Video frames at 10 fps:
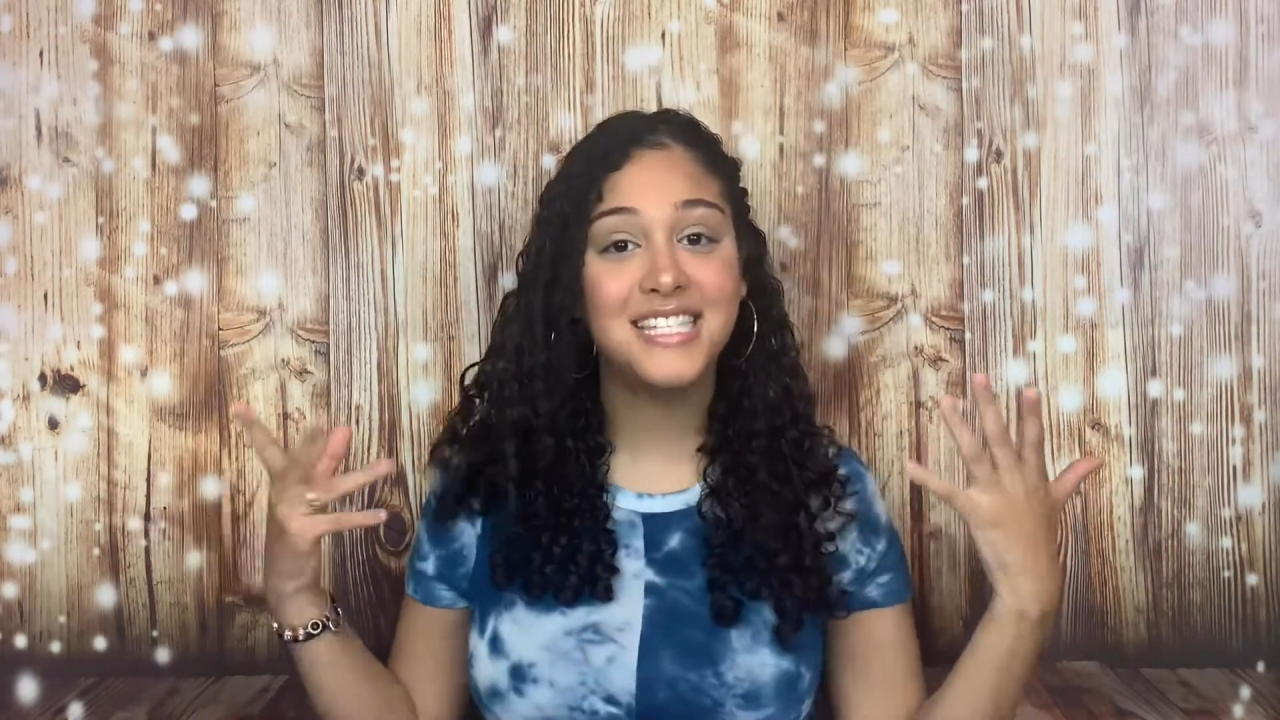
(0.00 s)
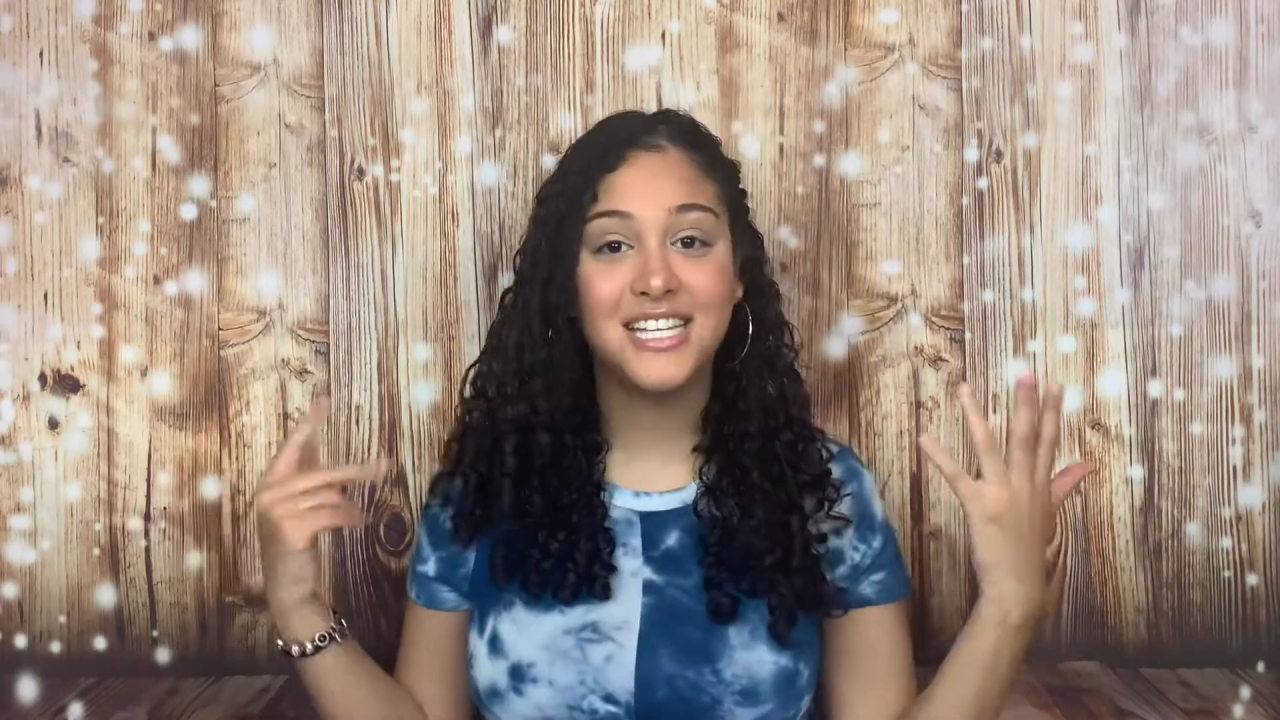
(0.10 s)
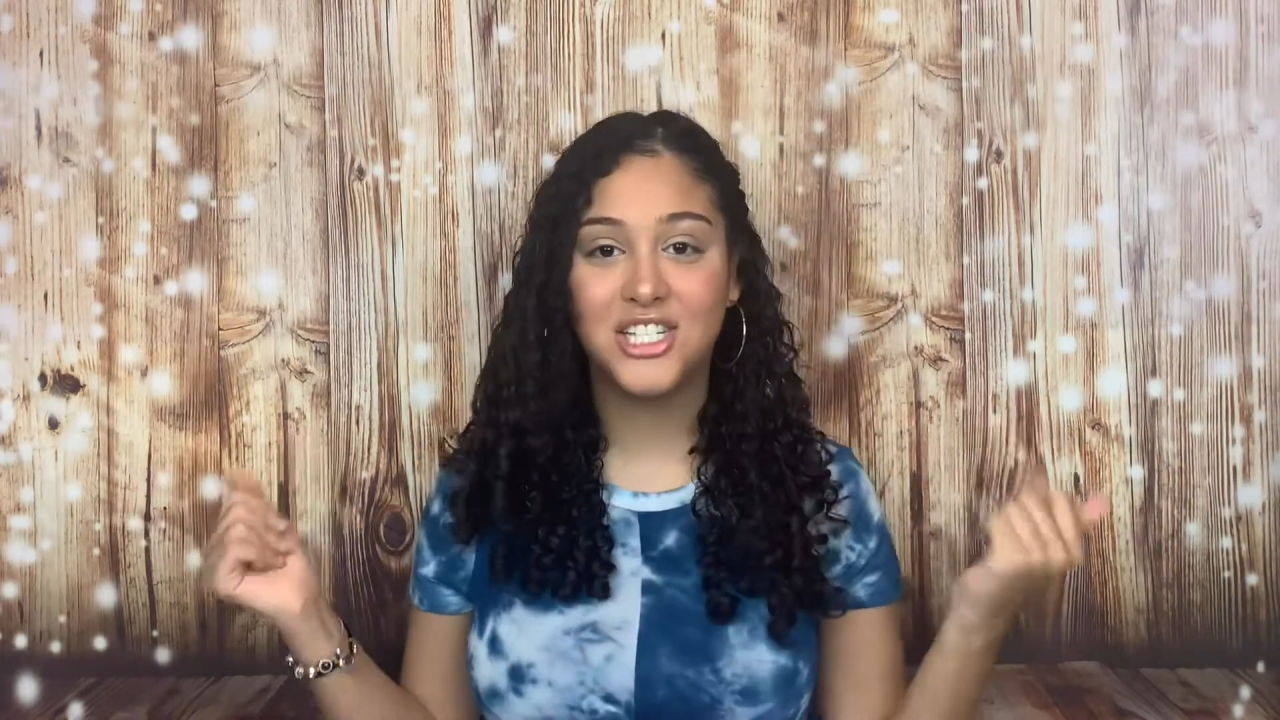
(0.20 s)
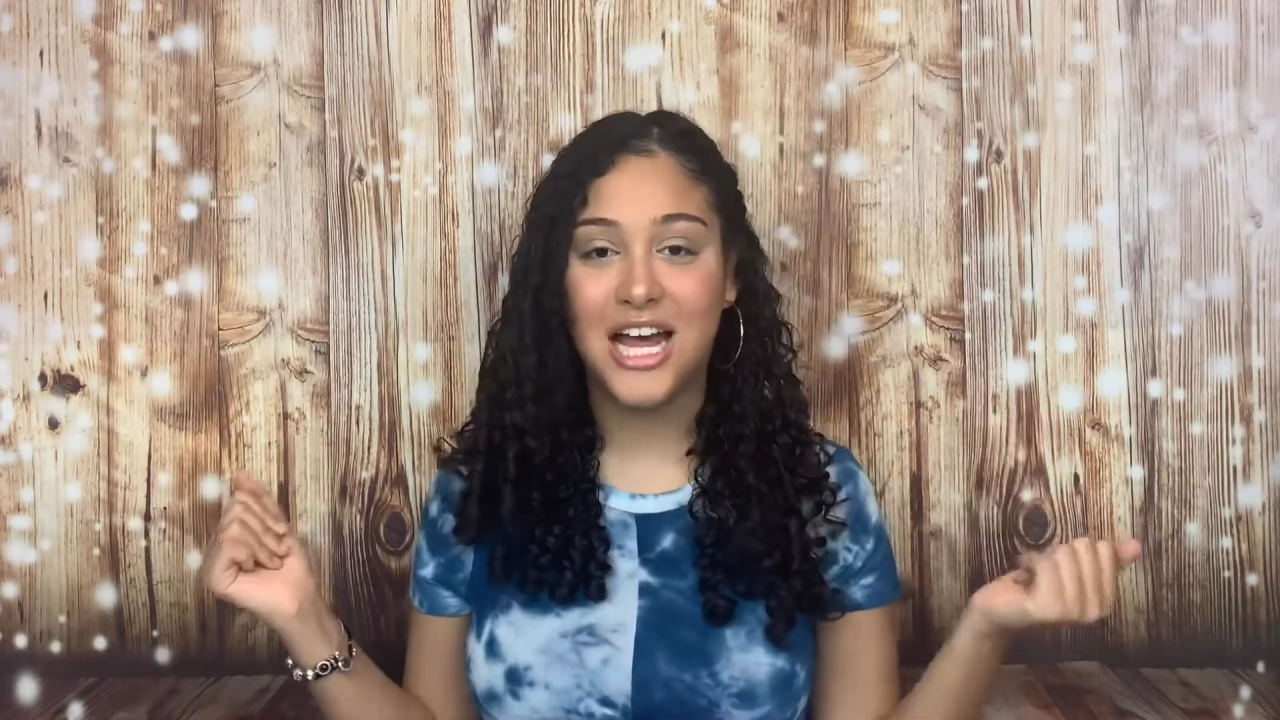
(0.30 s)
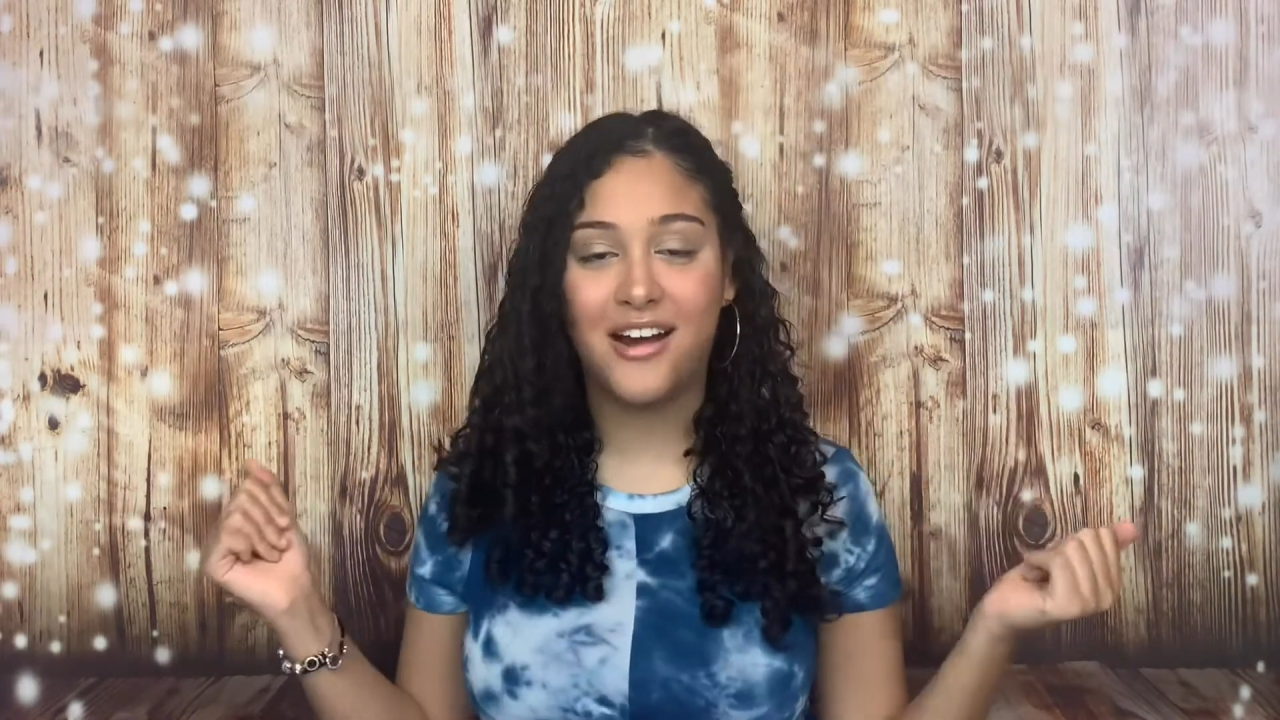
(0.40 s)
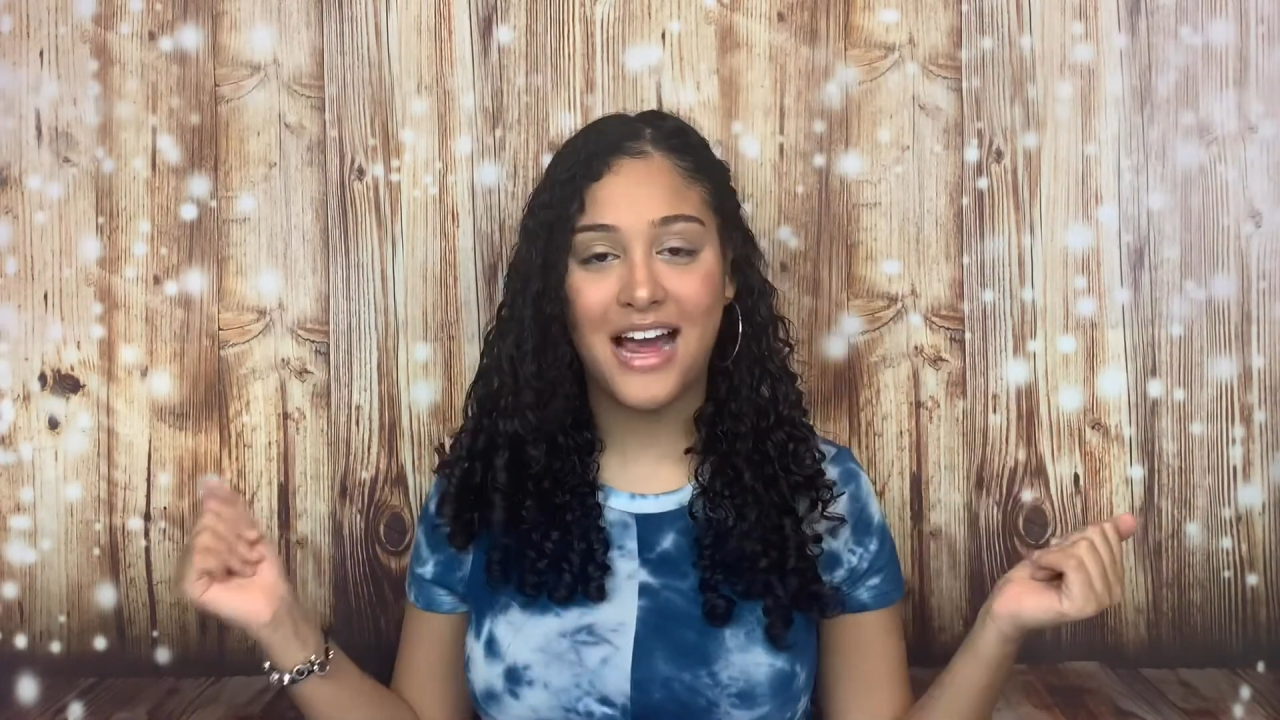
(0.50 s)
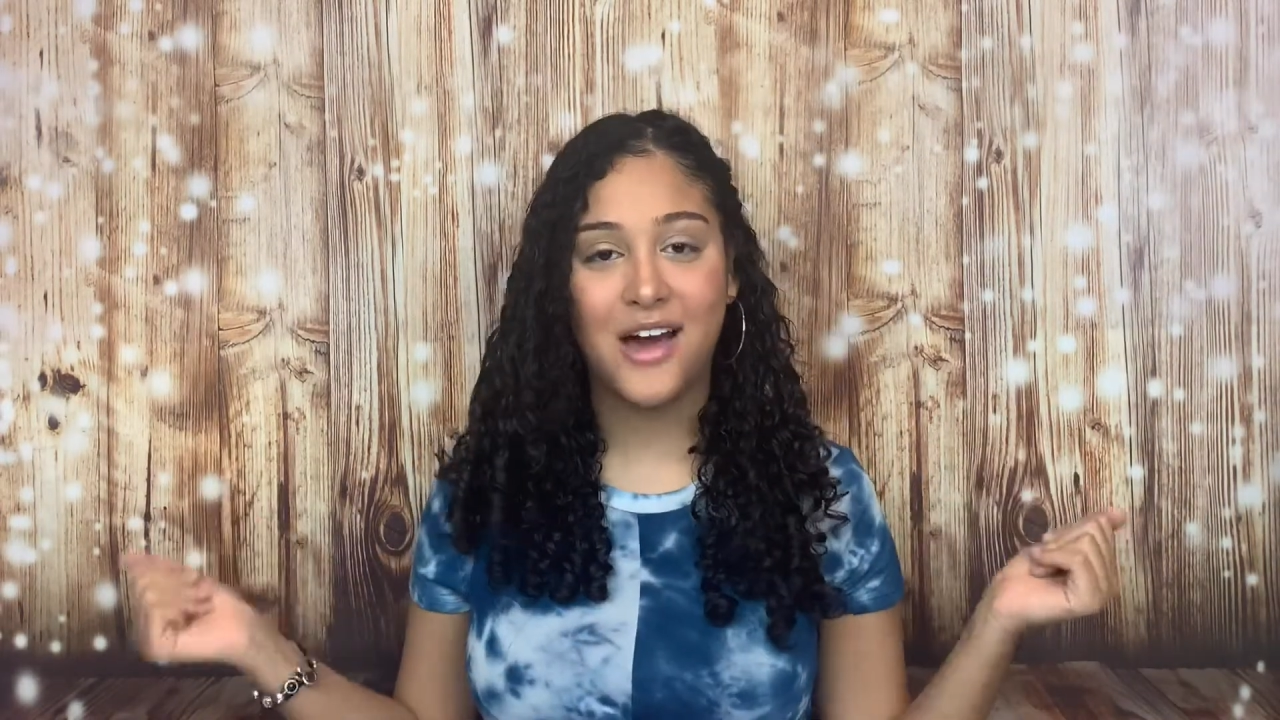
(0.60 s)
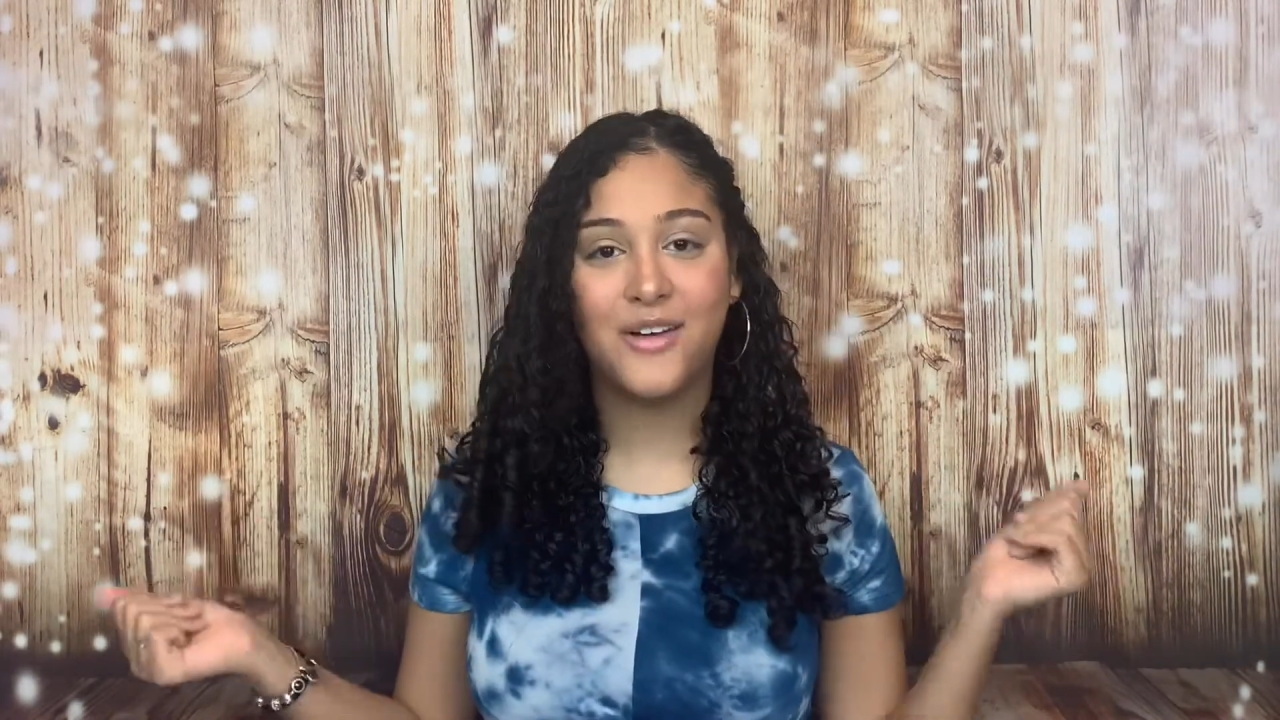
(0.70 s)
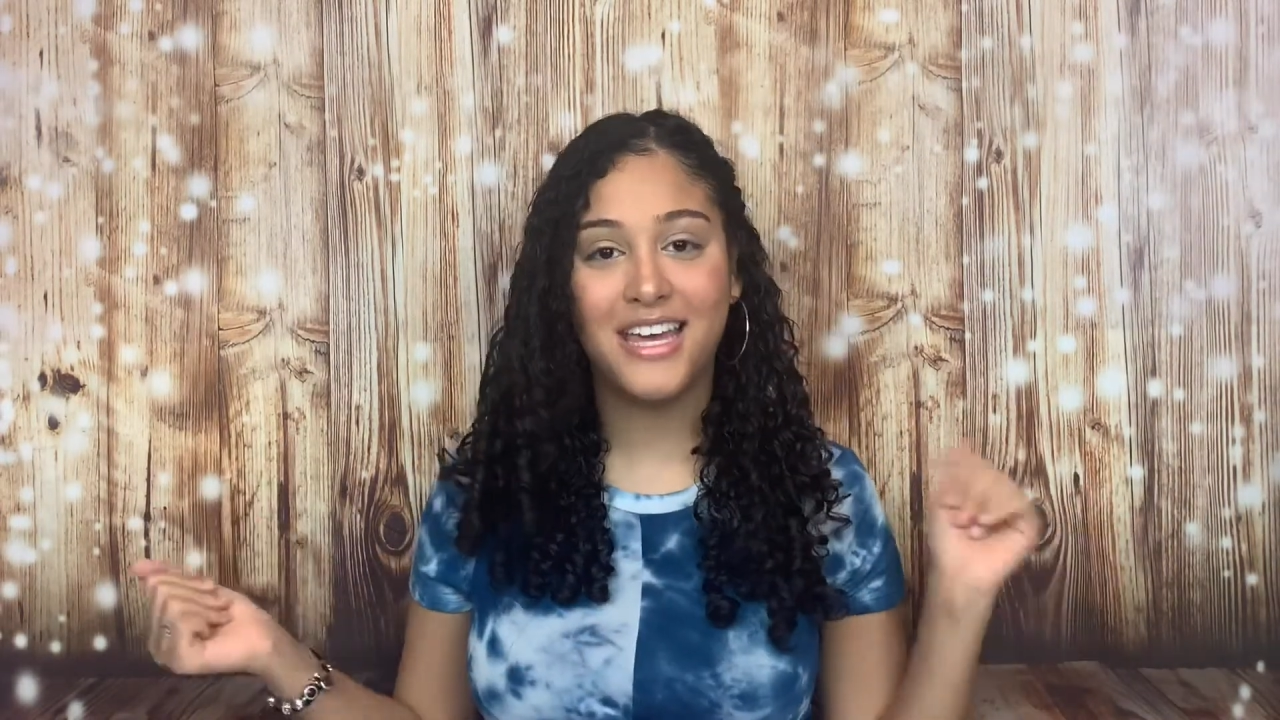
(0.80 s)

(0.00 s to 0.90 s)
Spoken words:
shout out